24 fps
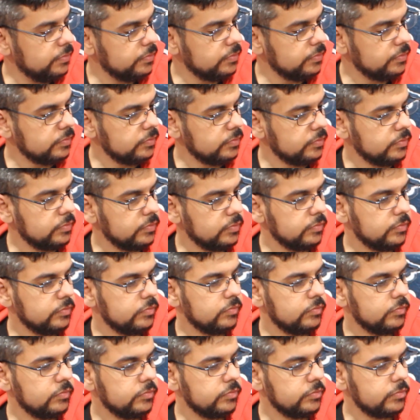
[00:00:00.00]

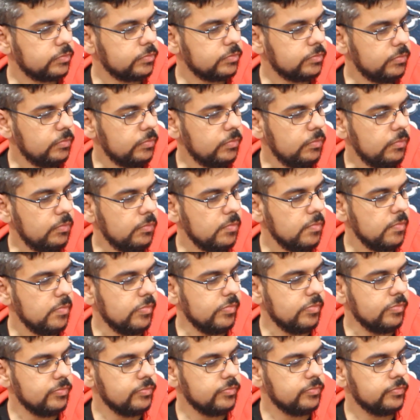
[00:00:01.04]

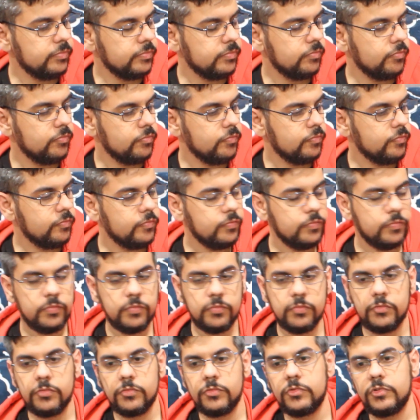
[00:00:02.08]

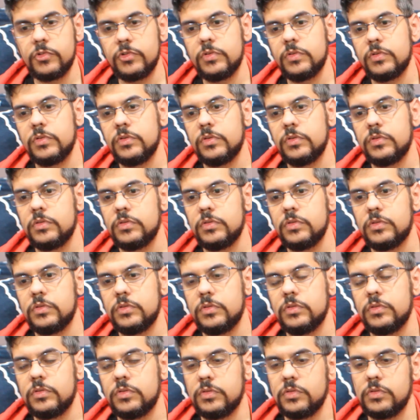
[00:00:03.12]

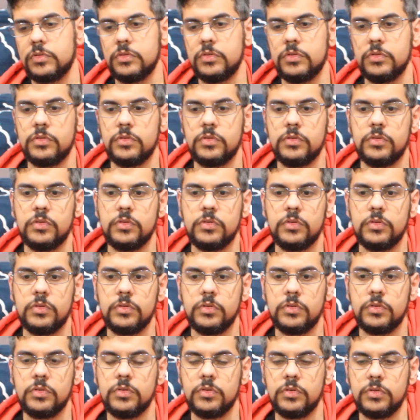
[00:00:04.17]

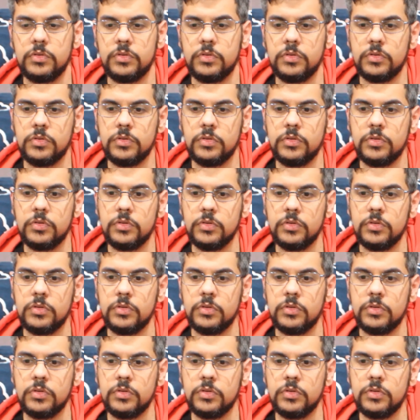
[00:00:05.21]
The person shown says nothing.